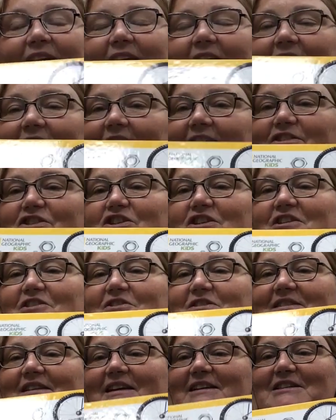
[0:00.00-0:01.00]
Again,
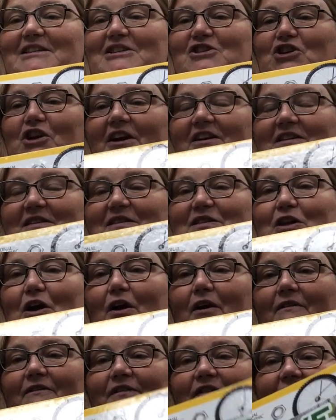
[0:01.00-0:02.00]
engineers like to try to
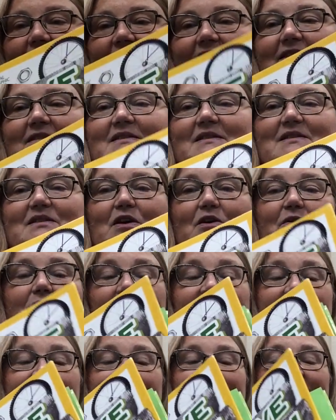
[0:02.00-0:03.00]
solve things. So
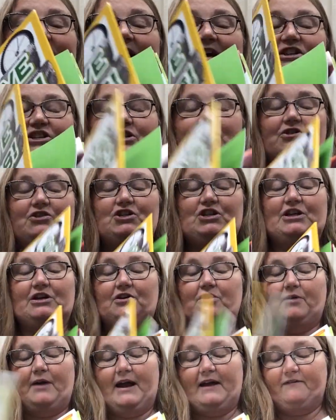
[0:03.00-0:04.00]
this National
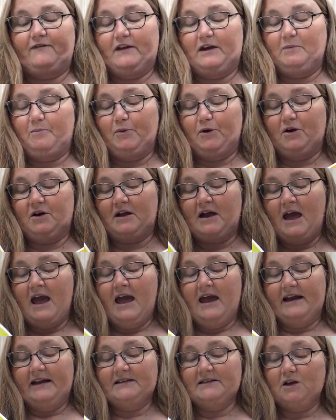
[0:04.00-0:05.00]
Geographic book
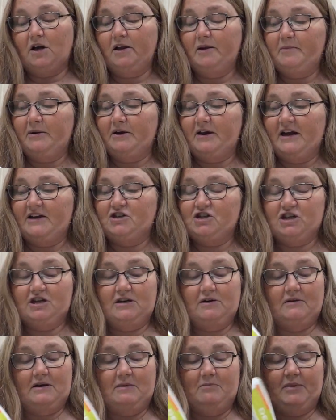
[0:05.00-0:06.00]
is all about
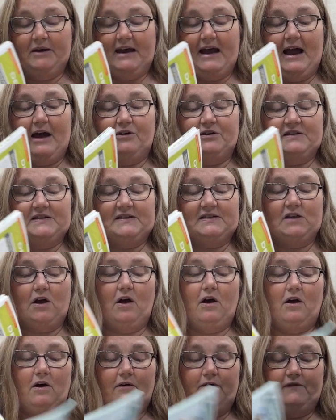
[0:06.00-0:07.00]
engineering, but how to
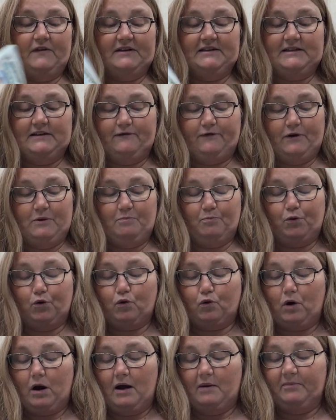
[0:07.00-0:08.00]
solve different
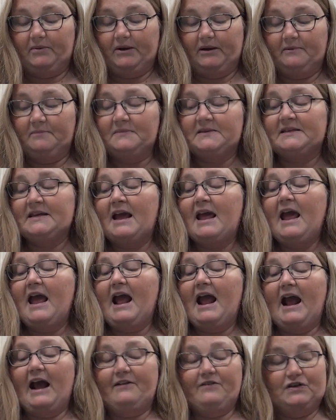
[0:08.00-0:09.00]
problems.
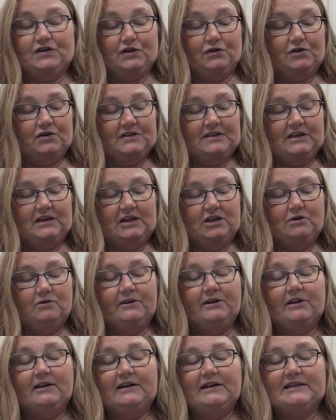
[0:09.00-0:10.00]
And so there's a cute
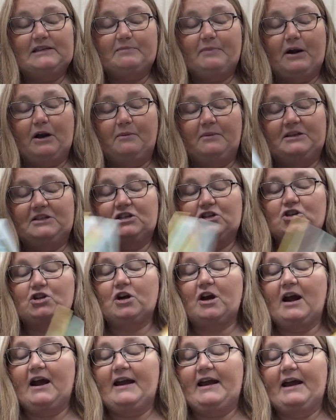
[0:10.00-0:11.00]
little experiment to
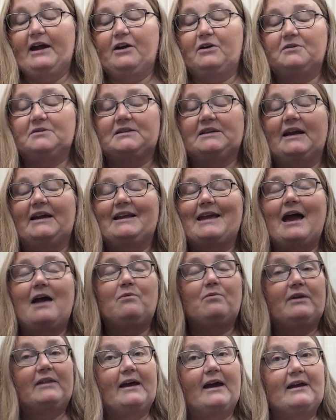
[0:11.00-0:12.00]
try out,
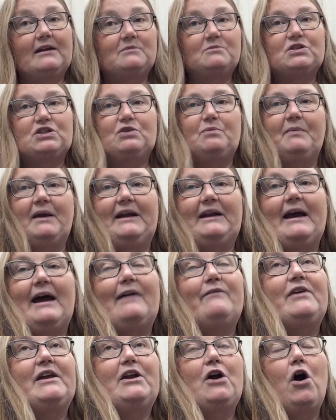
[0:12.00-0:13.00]
again, with items you might
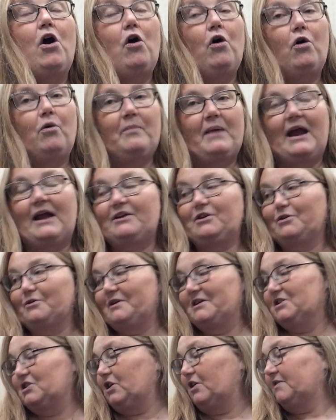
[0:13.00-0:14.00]
have at home and your
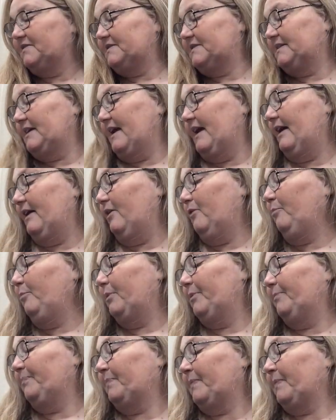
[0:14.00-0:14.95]
adult's help.